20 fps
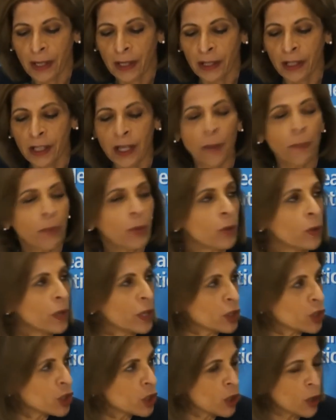The
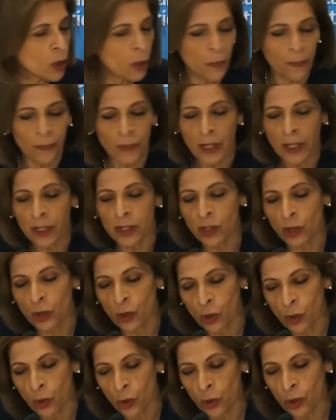WHO is a
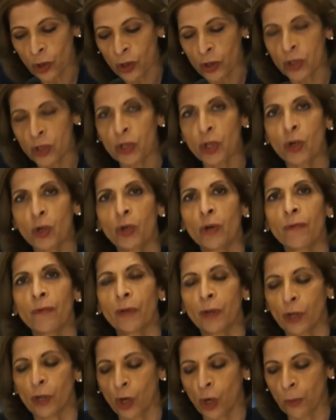cornerstone of
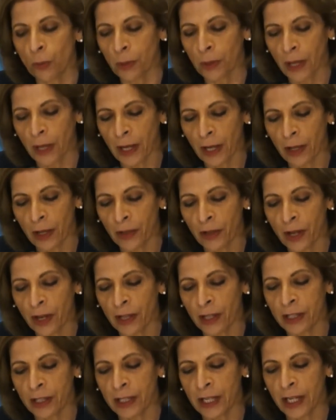the global health
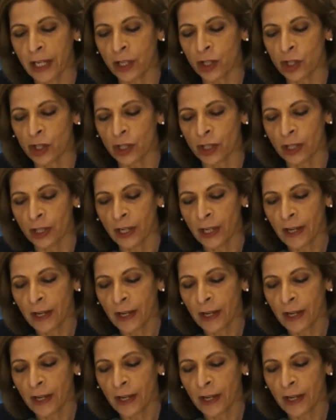architecture